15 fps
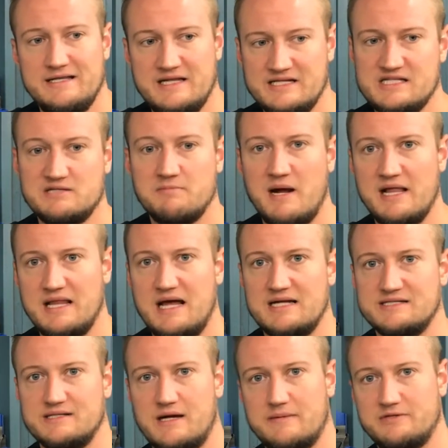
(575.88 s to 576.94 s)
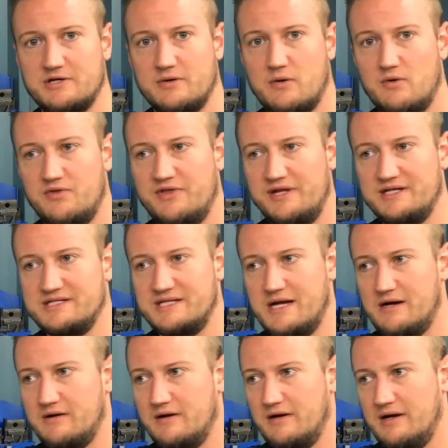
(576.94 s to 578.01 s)
This is my last option to hold things
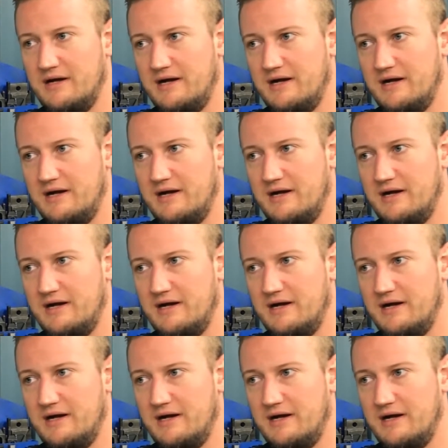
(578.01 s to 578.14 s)
down.